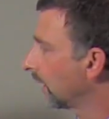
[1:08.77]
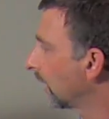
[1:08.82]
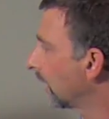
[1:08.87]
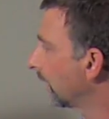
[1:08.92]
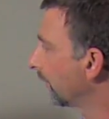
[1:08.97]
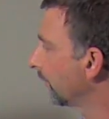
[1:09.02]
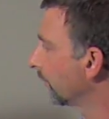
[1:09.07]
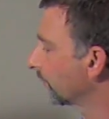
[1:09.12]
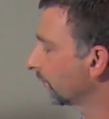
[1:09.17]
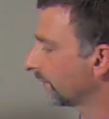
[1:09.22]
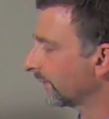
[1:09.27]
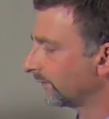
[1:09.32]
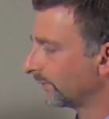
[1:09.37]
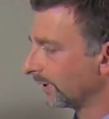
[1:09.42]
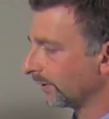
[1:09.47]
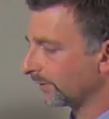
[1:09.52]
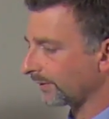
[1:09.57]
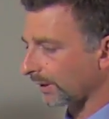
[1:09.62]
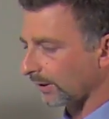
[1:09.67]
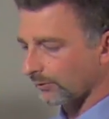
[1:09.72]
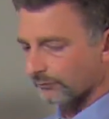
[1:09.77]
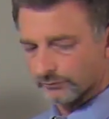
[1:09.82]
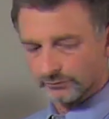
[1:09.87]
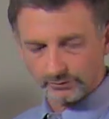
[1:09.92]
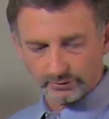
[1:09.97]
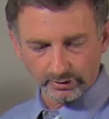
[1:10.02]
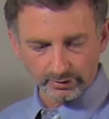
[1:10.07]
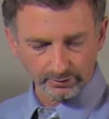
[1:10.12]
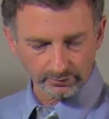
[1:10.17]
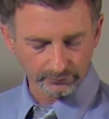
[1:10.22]
of this
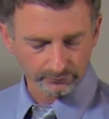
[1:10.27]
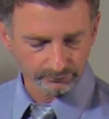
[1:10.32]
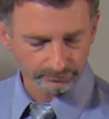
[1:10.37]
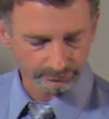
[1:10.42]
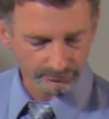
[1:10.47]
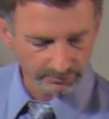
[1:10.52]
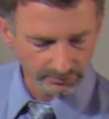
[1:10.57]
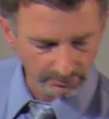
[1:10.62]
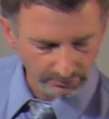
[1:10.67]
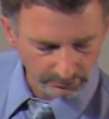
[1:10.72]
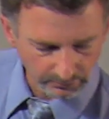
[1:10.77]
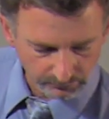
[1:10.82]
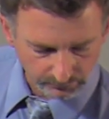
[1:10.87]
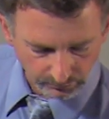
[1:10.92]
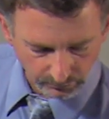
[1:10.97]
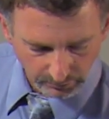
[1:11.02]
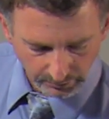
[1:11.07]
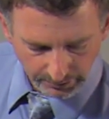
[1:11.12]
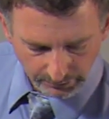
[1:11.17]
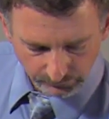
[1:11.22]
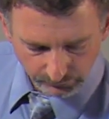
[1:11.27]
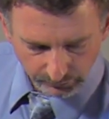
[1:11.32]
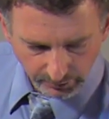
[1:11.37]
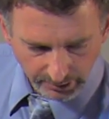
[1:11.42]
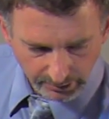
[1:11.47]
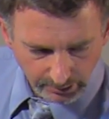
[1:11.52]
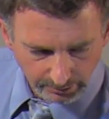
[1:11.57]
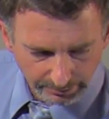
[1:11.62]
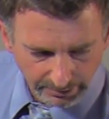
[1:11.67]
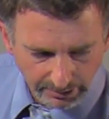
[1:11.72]
$15,000. So let's
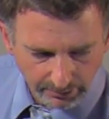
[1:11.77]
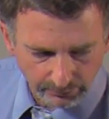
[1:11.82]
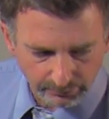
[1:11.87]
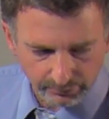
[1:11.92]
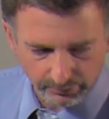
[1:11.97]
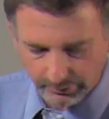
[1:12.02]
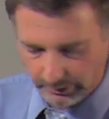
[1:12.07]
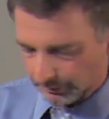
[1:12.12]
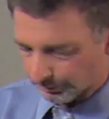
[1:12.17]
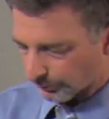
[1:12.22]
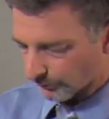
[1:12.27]
talk about the